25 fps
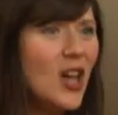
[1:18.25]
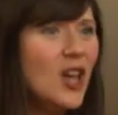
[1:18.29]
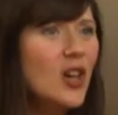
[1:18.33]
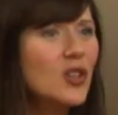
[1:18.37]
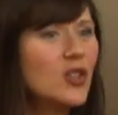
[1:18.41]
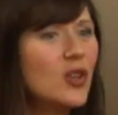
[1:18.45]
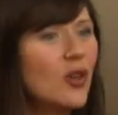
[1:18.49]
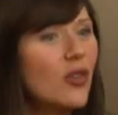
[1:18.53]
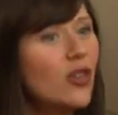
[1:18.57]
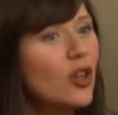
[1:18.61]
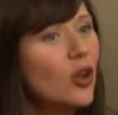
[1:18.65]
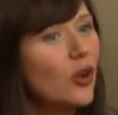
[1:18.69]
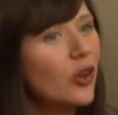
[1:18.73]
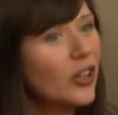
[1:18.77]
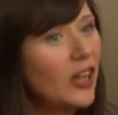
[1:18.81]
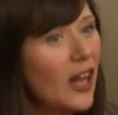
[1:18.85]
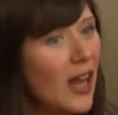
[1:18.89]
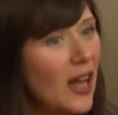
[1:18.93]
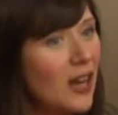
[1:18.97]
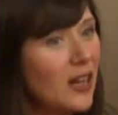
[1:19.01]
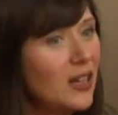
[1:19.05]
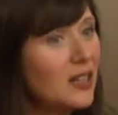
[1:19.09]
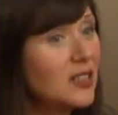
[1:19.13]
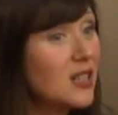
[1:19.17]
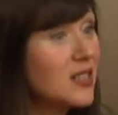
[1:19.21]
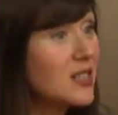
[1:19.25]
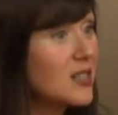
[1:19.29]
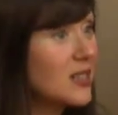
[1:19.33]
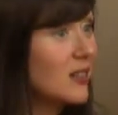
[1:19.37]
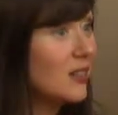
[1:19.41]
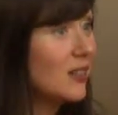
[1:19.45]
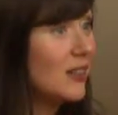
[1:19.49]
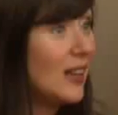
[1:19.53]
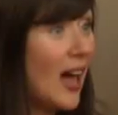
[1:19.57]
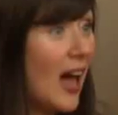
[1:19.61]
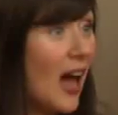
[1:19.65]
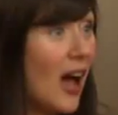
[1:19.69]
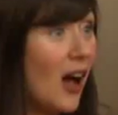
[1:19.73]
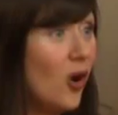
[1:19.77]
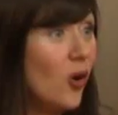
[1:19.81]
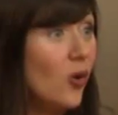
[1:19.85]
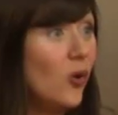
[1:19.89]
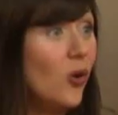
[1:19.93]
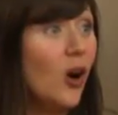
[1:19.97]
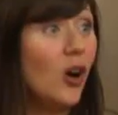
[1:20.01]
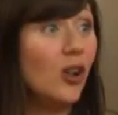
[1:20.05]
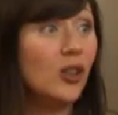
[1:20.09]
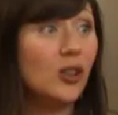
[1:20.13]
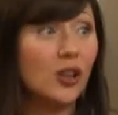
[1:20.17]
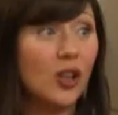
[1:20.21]
So the organic doesn't
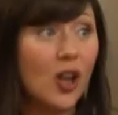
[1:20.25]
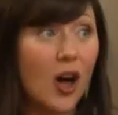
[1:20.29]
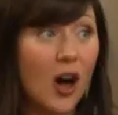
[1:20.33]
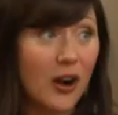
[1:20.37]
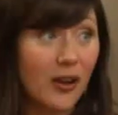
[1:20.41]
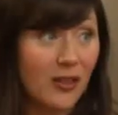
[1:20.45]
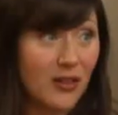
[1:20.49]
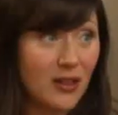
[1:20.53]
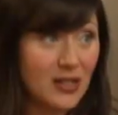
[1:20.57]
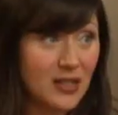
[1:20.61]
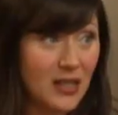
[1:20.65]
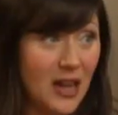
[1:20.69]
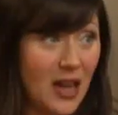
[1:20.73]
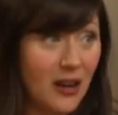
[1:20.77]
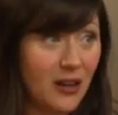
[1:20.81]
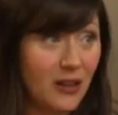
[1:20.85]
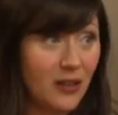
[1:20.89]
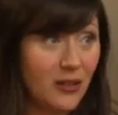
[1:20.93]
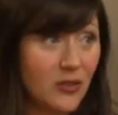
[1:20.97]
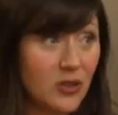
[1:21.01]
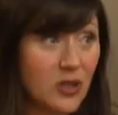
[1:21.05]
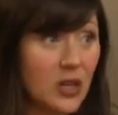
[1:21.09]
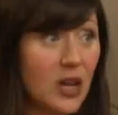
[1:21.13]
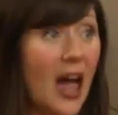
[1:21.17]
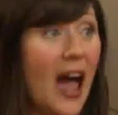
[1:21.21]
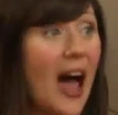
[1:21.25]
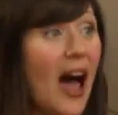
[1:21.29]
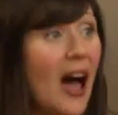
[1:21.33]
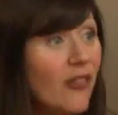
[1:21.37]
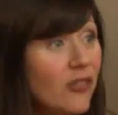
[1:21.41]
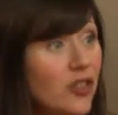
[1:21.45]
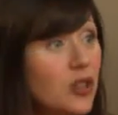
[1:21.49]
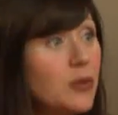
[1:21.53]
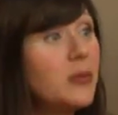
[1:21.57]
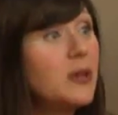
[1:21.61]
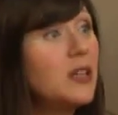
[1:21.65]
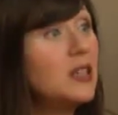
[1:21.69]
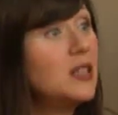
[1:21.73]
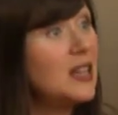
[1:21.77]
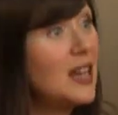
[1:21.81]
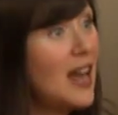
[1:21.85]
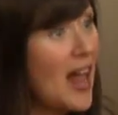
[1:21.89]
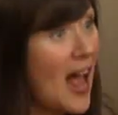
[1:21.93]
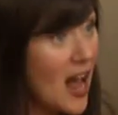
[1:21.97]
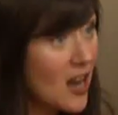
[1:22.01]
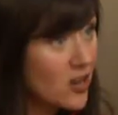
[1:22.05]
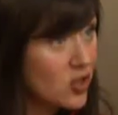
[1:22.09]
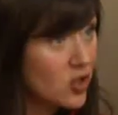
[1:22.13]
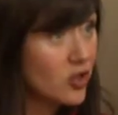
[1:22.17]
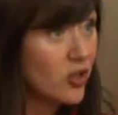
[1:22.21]
allow a lot of these additives. They have to be
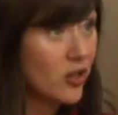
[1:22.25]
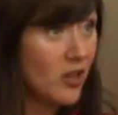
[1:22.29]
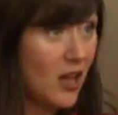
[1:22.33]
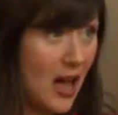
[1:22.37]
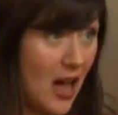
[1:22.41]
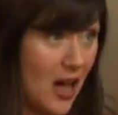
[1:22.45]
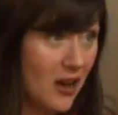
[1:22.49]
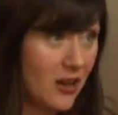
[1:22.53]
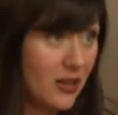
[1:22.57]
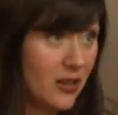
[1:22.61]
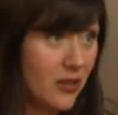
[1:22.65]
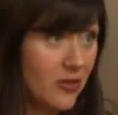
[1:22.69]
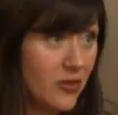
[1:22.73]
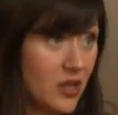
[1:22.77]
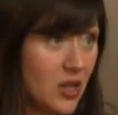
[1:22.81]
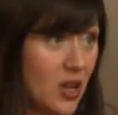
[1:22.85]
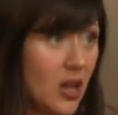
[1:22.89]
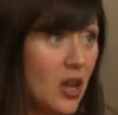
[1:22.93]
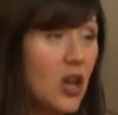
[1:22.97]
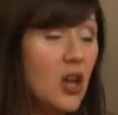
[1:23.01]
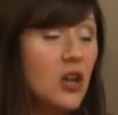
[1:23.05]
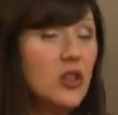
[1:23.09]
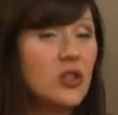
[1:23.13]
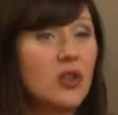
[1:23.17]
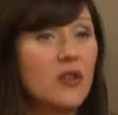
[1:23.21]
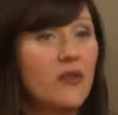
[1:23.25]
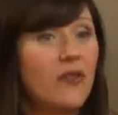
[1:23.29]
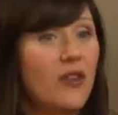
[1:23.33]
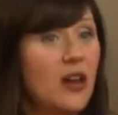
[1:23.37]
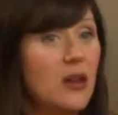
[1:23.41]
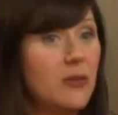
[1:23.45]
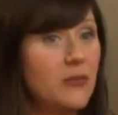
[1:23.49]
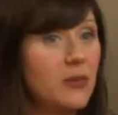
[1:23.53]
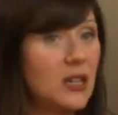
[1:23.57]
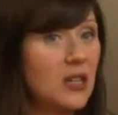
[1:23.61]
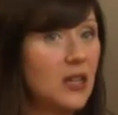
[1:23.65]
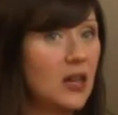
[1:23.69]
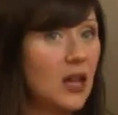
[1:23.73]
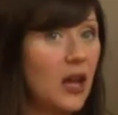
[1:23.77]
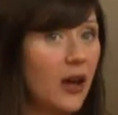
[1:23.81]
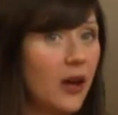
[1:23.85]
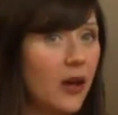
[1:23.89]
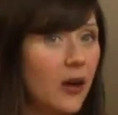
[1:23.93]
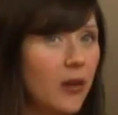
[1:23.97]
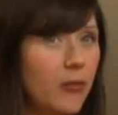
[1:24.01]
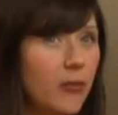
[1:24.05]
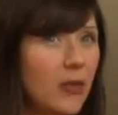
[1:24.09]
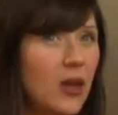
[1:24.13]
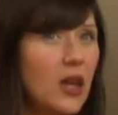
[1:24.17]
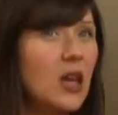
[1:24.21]
natural additives. So vitamin
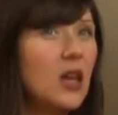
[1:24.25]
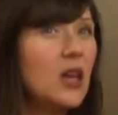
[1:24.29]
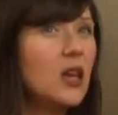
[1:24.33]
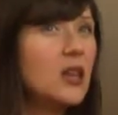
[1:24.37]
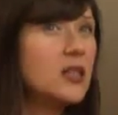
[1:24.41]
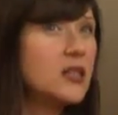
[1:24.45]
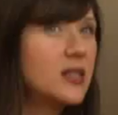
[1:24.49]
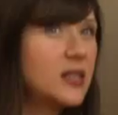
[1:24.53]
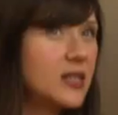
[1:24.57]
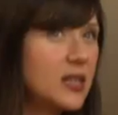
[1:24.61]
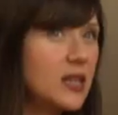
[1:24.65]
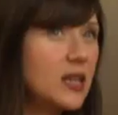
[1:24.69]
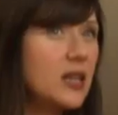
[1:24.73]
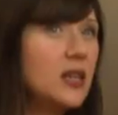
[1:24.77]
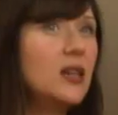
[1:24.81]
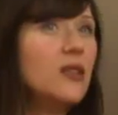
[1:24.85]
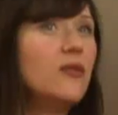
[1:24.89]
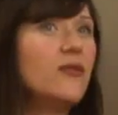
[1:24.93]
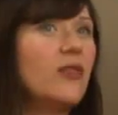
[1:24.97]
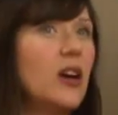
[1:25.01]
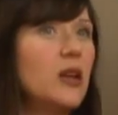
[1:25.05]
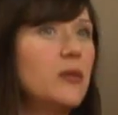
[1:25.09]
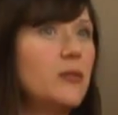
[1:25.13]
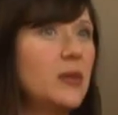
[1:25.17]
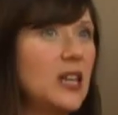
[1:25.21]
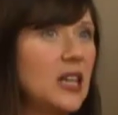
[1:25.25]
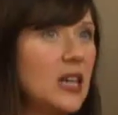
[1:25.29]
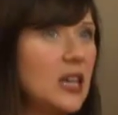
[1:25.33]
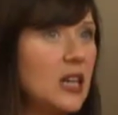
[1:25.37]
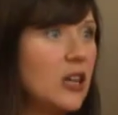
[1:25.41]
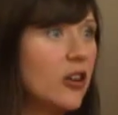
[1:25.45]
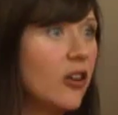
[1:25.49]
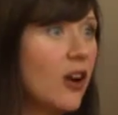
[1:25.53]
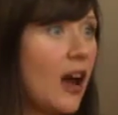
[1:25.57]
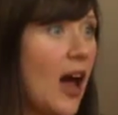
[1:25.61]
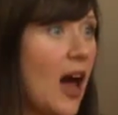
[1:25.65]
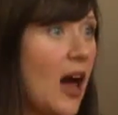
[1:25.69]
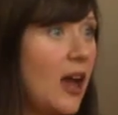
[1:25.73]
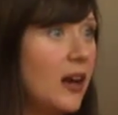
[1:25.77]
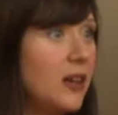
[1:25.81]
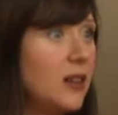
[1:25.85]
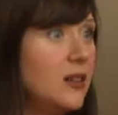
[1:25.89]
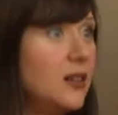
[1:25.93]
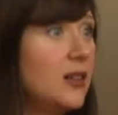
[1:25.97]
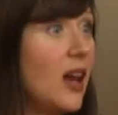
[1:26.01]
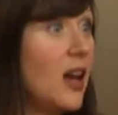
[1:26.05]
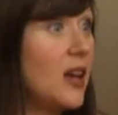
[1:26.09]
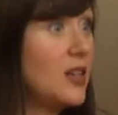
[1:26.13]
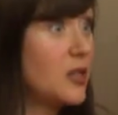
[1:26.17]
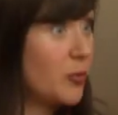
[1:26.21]
C and vitamin E are
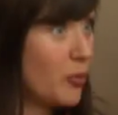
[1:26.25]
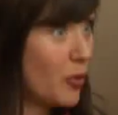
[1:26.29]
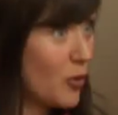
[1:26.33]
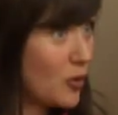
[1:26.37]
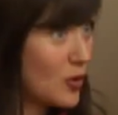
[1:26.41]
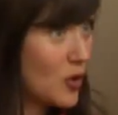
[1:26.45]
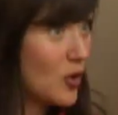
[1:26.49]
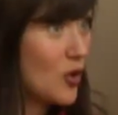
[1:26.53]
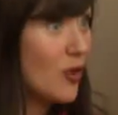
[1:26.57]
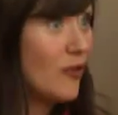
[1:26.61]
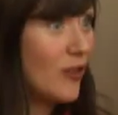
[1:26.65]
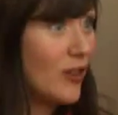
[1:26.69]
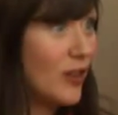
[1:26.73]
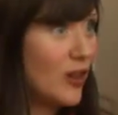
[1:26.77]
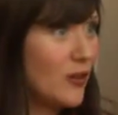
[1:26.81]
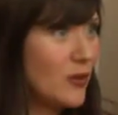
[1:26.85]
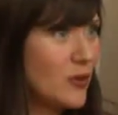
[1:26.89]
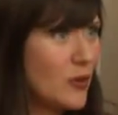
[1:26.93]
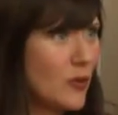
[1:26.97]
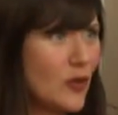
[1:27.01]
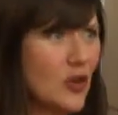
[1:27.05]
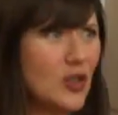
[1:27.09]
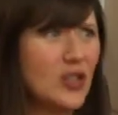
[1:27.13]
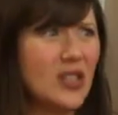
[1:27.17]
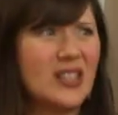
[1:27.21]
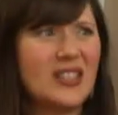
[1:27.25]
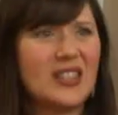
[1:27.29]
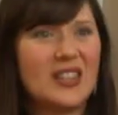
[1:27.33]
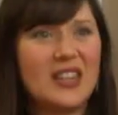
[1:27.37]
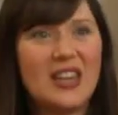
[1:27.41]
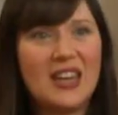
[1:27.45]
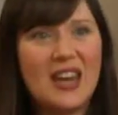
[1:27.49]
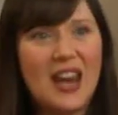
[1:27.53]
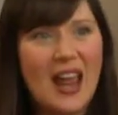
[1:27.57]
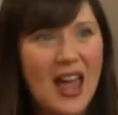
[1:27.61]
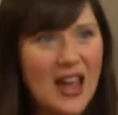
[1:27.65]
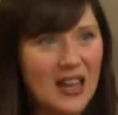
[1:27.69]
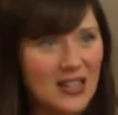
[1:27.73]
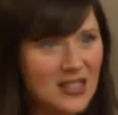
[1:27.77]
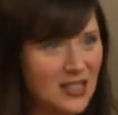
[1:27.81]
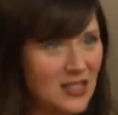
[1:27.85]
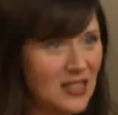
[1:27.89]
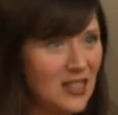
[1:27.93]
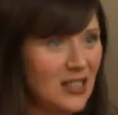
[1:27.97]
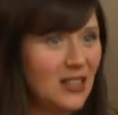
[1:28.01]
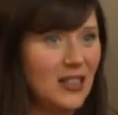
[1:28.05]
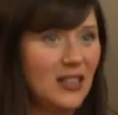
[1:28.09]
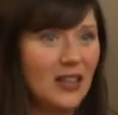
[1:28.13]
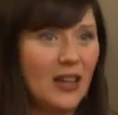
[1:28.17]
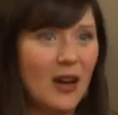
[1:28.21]
added as preservatives versus the
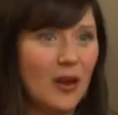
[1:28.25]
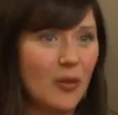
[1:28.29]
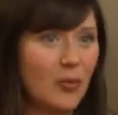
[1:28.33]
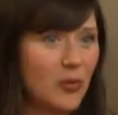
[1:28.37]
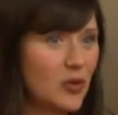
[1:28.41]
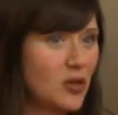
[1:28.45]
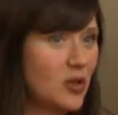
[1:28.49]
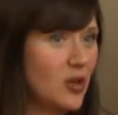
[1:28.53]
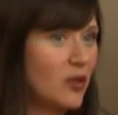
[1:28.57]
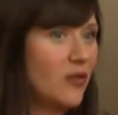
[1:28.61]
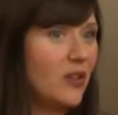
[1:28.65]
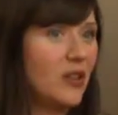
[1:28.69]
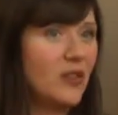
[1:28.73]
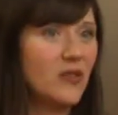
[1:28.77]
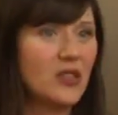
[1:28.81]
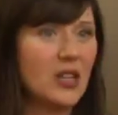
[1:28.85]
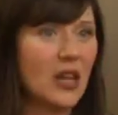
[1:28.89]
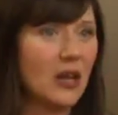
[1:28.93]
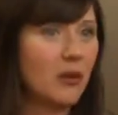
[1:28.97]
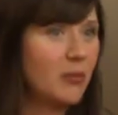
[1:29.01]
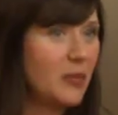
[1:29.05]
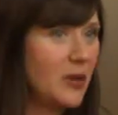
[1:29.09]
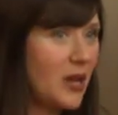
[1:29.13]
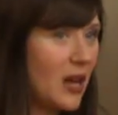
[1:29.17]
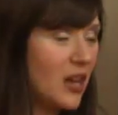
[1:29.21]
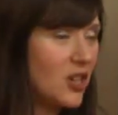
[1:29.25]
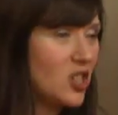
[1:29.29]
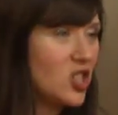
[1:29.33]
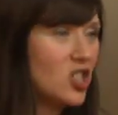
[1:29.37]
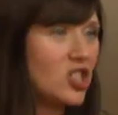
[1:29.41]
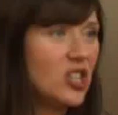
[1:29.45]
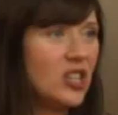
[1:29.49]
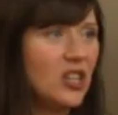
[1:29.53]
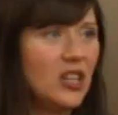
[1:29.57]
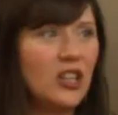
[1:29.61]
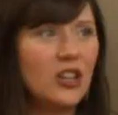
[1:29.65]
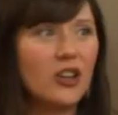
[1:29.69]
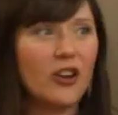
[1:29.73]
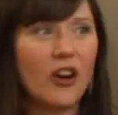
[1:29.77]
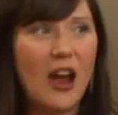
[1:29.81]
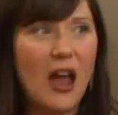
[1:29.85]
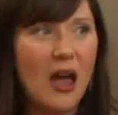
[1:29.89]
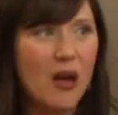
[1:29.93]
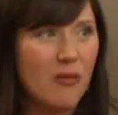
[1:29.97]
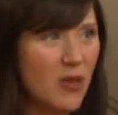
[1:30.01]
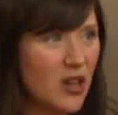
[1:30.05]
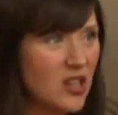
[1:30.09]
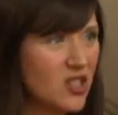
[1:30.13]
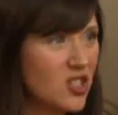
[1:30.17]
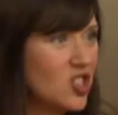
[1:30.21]
nasty preservatives like BHT or
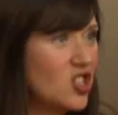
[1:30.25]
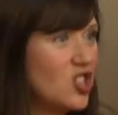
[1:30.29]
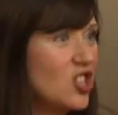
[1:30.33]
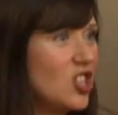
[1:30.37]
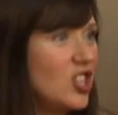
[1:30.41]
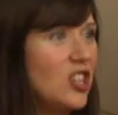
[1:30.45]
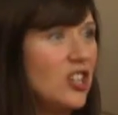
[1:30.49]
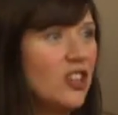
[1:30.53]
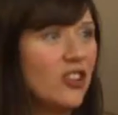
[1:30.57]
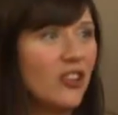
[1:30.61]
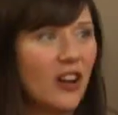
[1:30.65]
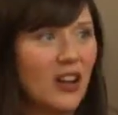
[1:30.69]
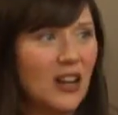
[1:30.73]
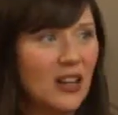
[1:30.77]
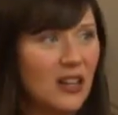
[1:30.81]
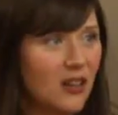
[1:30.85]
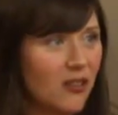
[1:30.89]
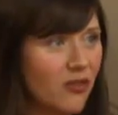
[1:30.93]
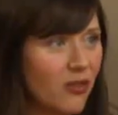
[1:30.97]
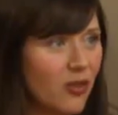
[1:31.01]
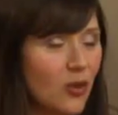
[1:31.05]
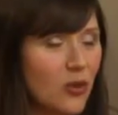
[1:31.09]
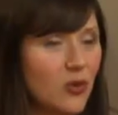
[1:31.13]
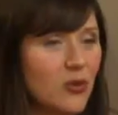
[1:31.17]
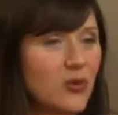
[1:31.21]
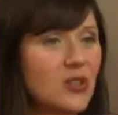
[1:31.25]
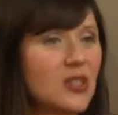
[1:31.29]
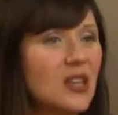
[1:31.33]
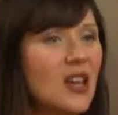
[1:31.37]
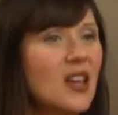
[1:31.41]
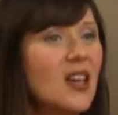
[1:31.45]
MSG or any of those.